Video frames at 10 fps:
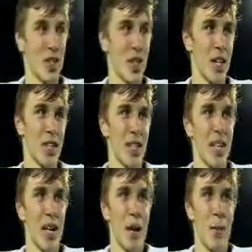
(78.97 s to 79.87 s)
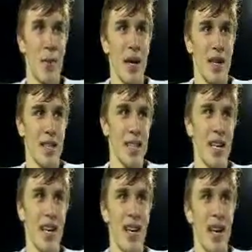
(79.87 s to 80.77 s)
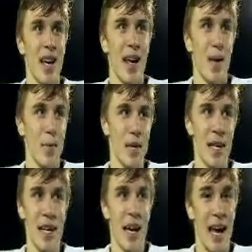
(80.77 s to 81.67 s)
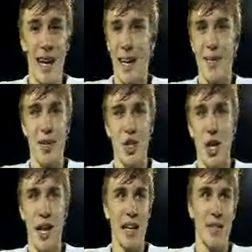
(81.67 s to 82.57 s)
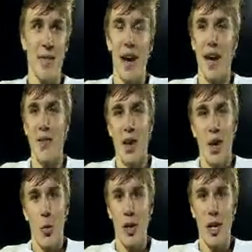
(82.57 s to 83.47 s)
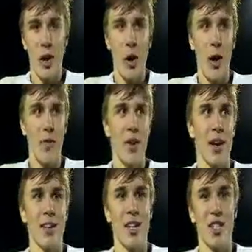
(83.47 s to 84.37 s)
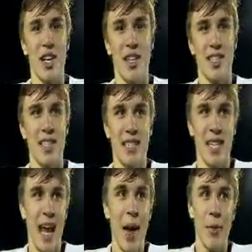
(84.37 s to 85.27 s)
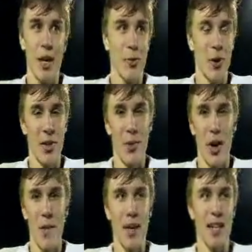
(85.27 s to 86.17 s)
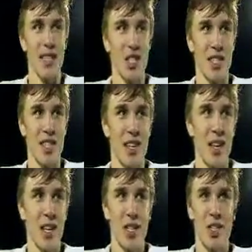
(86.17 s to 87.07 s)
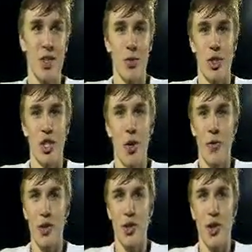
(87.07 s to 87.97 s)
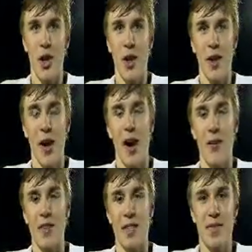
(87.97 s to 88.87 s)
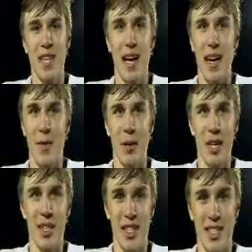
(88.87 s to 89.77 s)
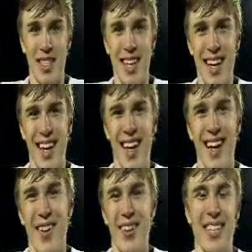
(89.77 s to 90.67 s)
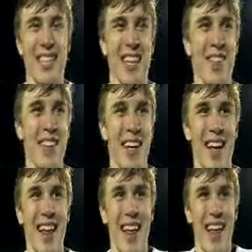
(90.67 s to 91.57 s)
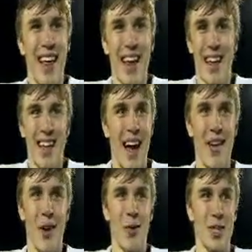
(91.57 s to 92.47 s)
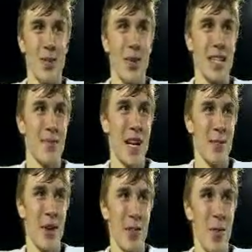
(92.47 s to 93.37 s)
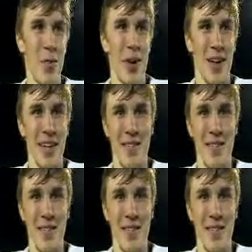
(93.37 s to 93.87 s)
Stutz, Bix, me, and even Trey, that's five. We all have caught a touchdown this season, and we can run the ball. I mean, it's just we're so versatile on the offensive side, and we just love to, we just play smash mouth football on